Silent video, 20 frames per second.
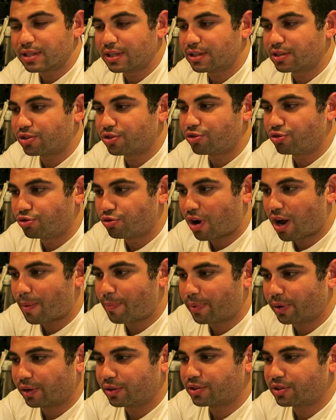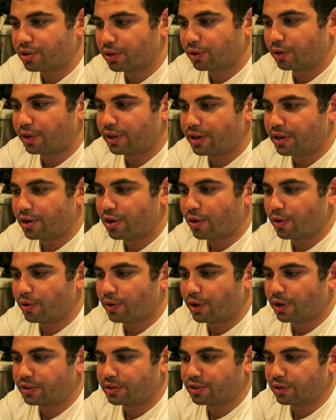it's dropping until it no
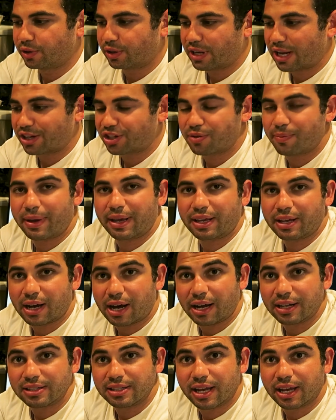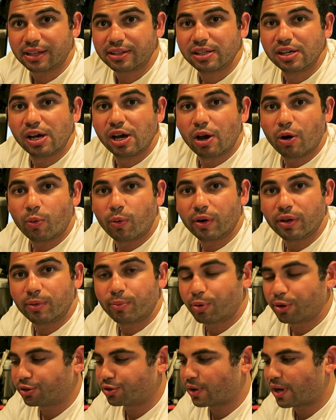until it can actually make contact where the
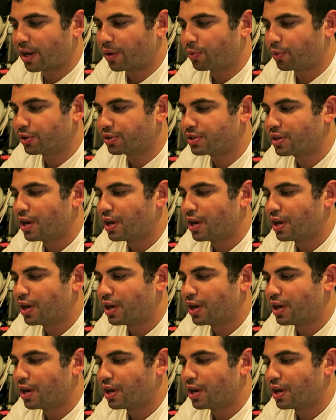printer head was.